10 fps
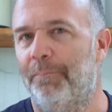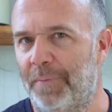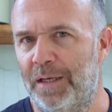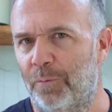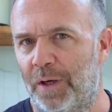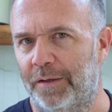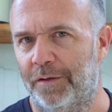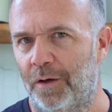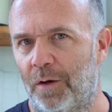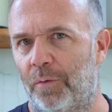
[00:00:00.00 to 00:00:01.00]
Meanwhile the
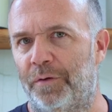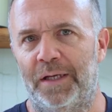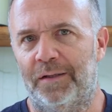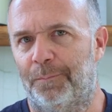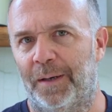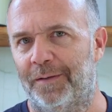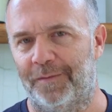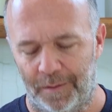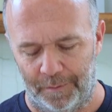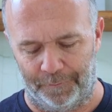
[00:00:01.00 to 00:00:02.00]
dough kneads by
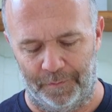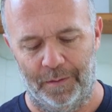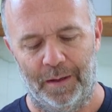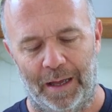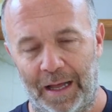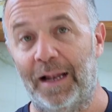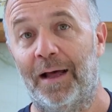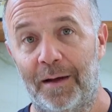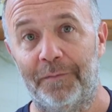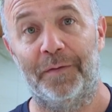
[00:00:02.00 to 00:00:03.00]
itself, I'll
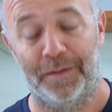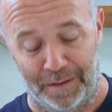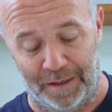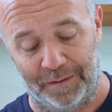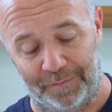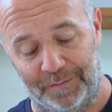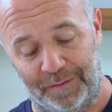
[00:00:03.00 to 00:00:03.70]
have a nice